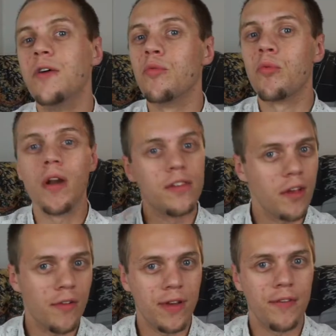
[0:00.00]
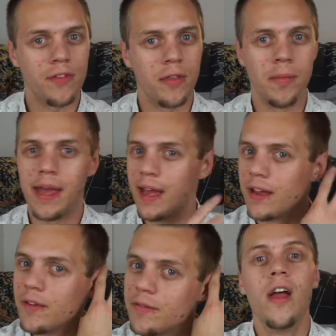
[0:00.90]
runs off after the
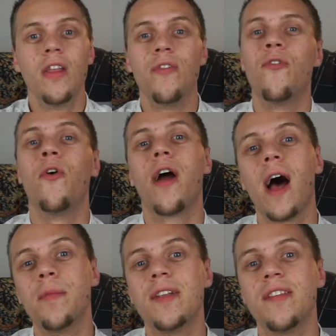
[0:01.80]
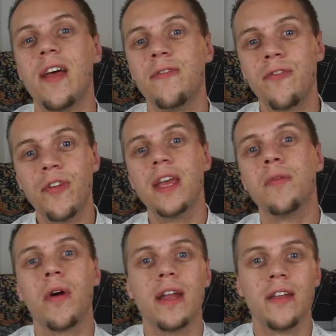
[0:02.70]
bag. The four hobbits then flee,
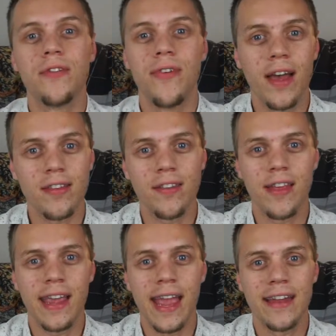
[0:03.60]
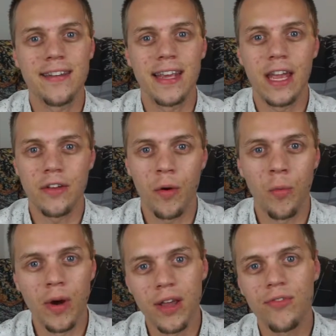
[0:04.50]
running as fast as they can to get
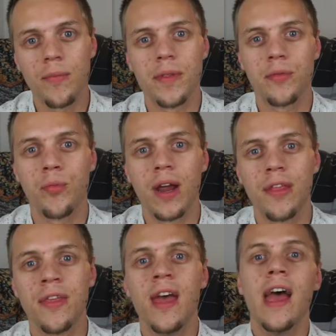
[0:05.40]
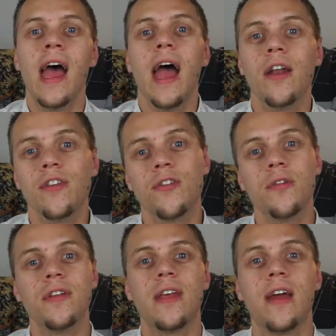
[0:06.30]
away from this wraith, and as
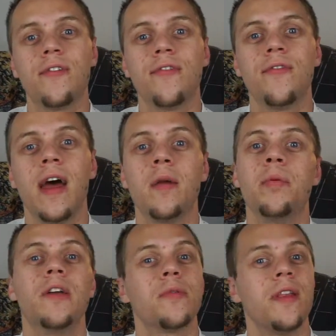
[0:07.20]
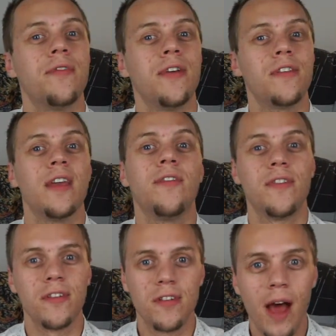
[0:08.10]
soon as they are at a place where they feel safe
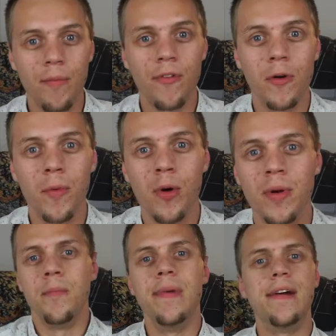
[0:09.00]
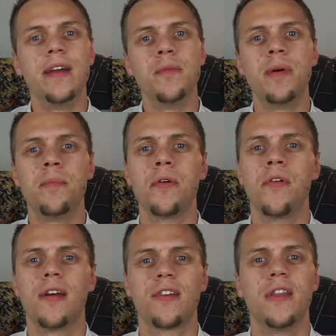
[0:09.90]
to stop for a moment, Mary and Pippin
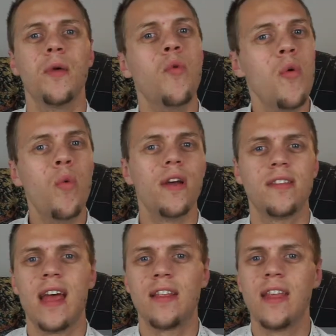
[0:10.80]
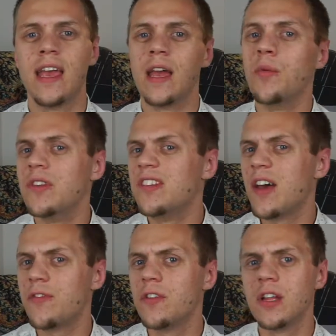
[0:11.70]
are asking them, what was that thing? It was
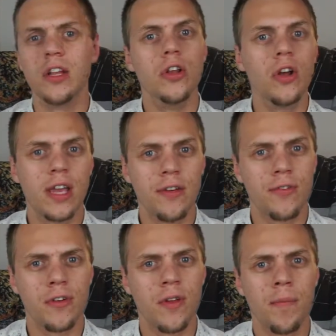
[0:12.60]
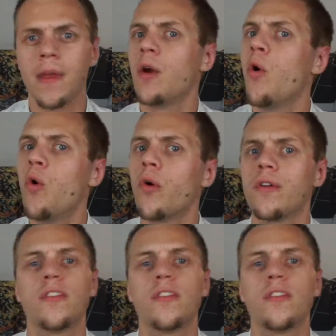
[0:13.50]
definitely looking for something, or